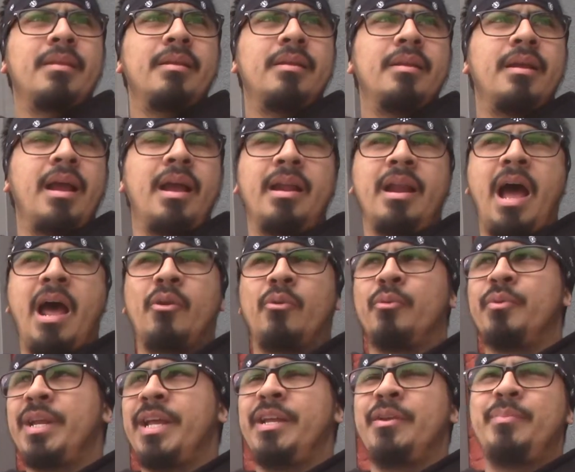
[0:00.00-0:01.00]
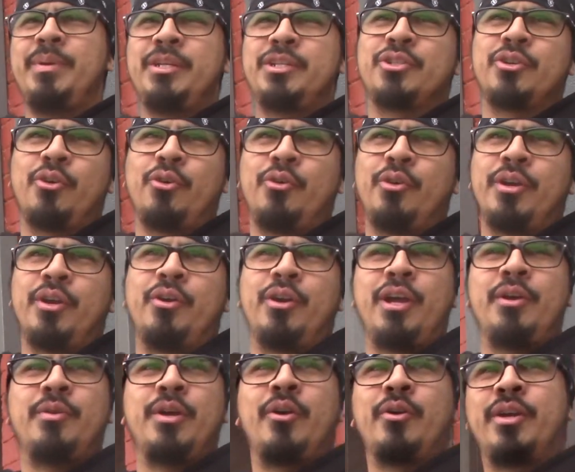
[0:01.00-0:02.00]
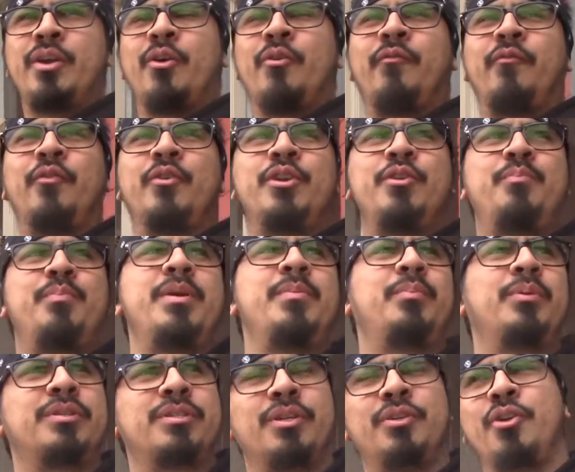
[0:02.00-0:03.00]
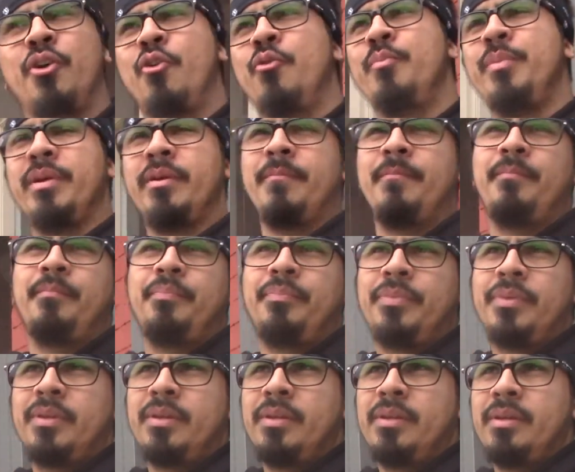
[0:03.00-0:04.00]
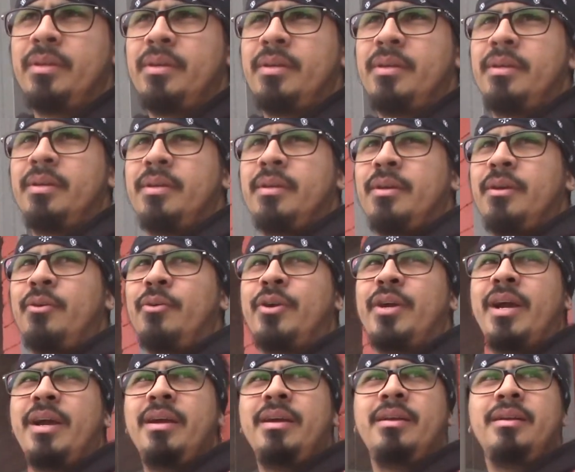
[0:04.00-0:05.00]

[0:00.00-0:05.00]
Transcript: And I don't need to be shown or for you people to know me. Okay?